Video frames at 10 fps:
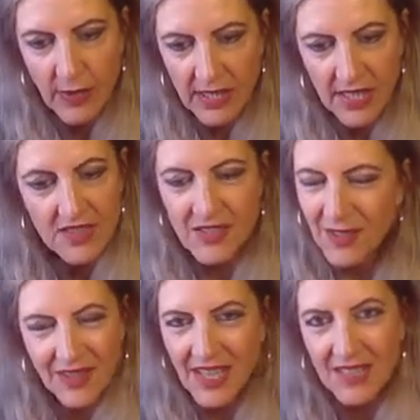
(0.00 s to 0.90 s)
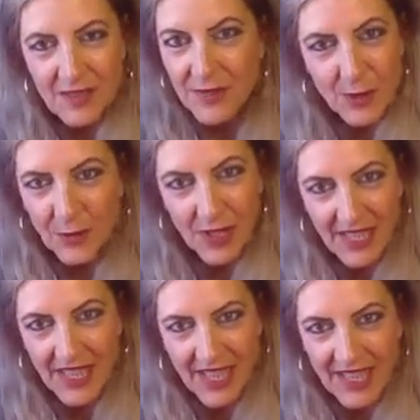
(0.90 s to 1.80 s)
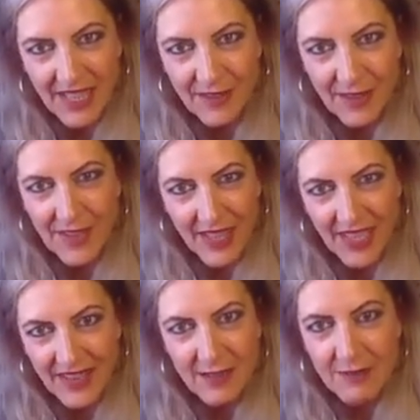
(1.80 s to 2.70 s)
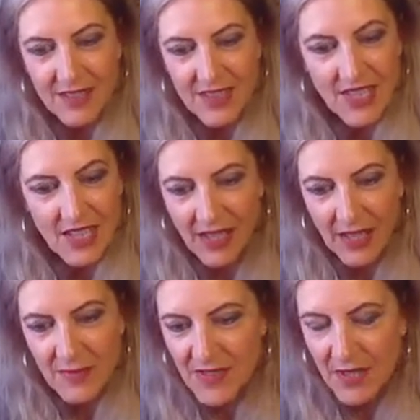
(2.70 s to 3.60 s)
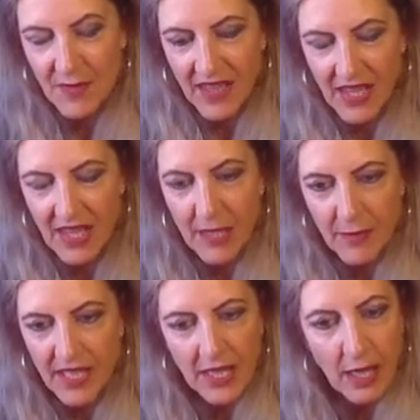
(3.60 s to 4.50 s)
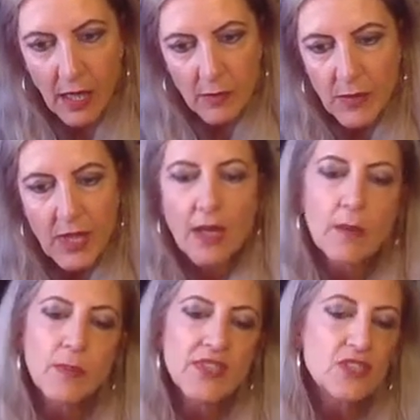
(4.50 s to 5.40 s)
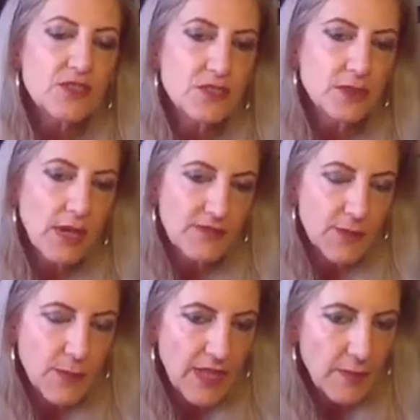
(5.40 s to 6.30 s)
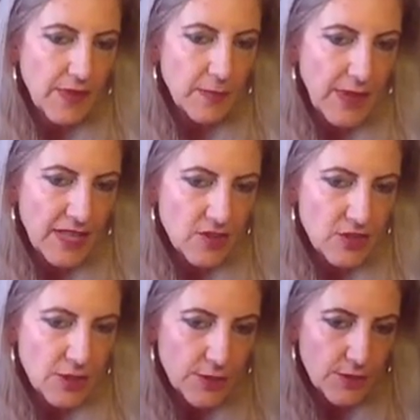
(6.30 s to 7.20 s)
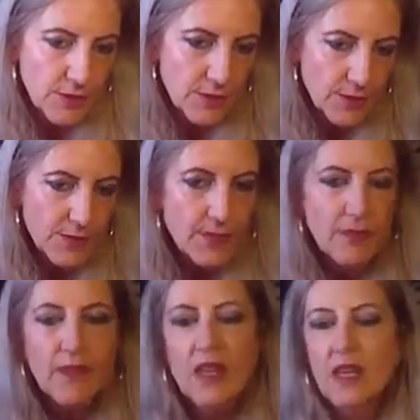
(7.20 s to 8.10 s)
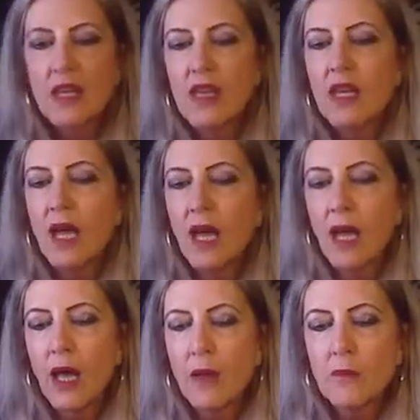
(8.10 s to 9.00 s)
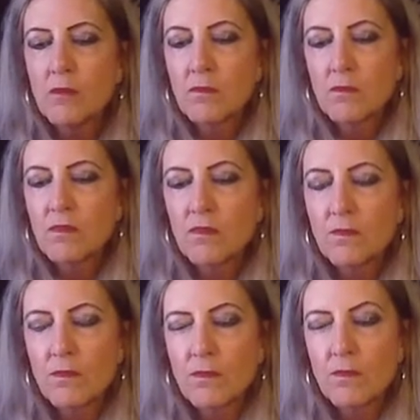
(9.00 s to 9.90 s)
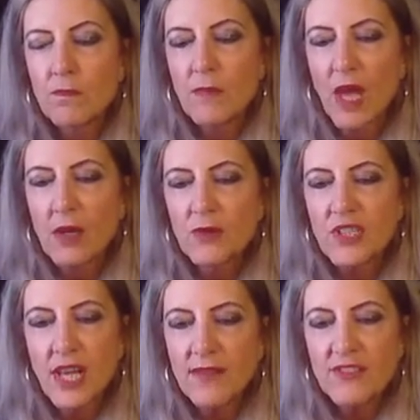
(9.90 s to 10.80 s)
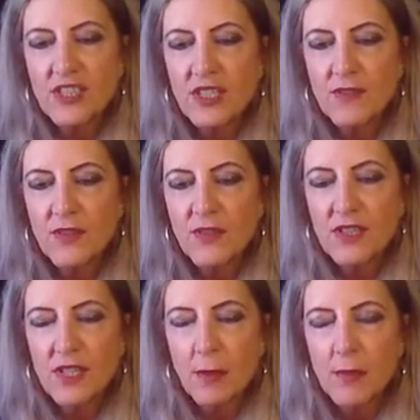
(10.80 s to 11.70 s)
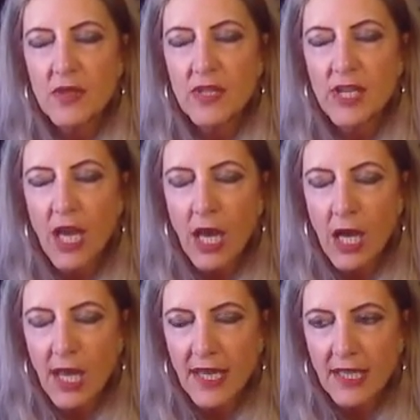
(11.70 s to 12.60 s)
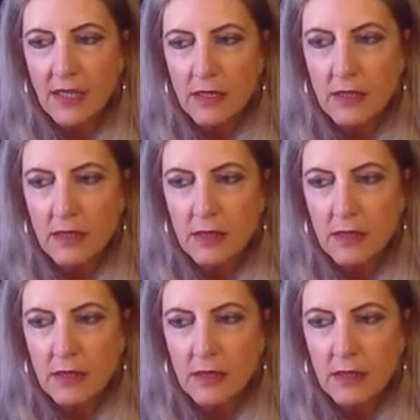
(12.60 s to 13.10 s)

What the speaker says: But it's not the end of your working life, okay? There is something coming up, but you do have to be a bit patient. I also have to give you the number 9.